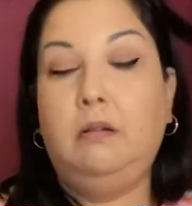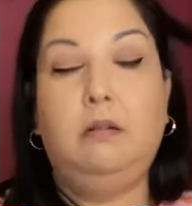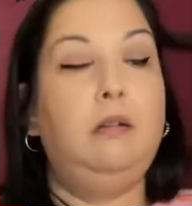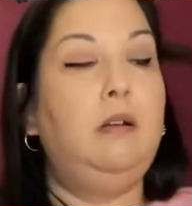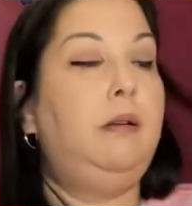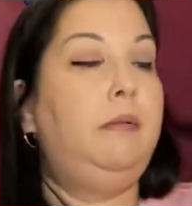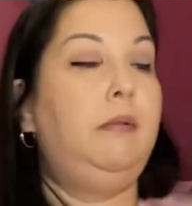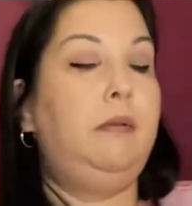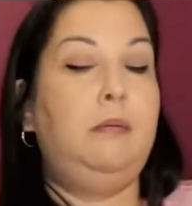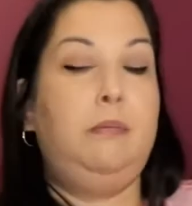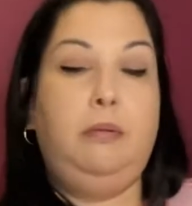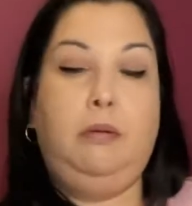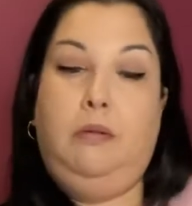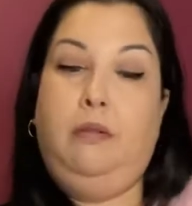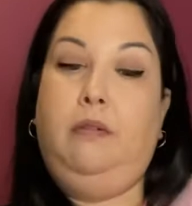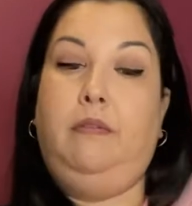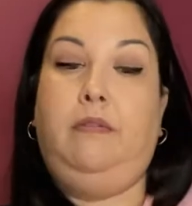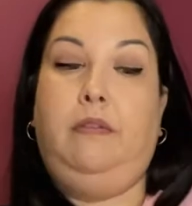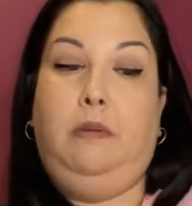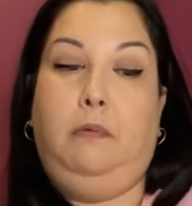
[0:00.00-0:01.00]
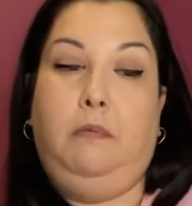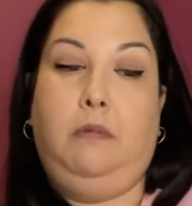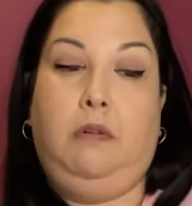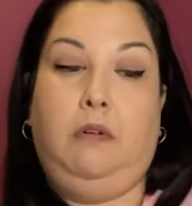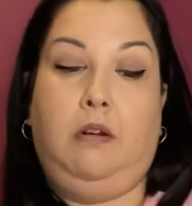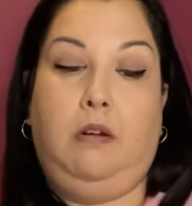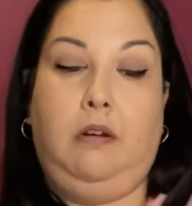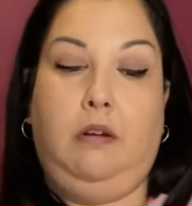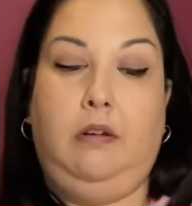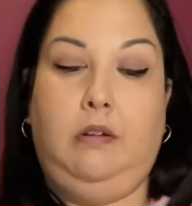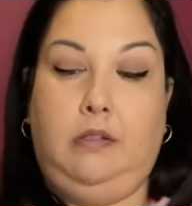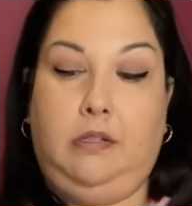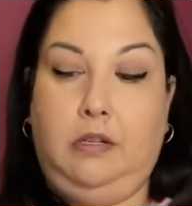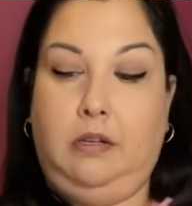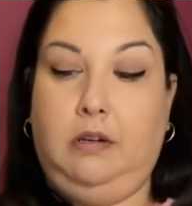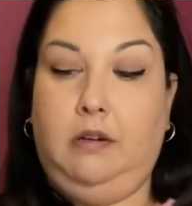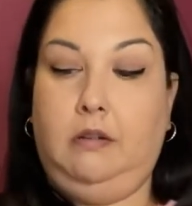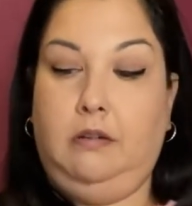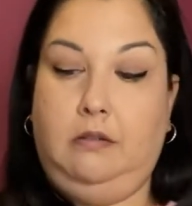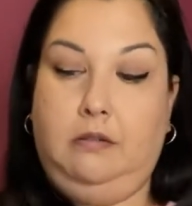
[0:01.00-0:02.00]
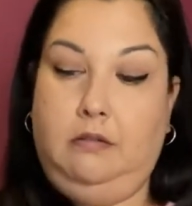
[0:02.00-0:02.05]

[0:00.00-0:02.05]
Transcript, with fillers: I'm going to pull a few more cards here.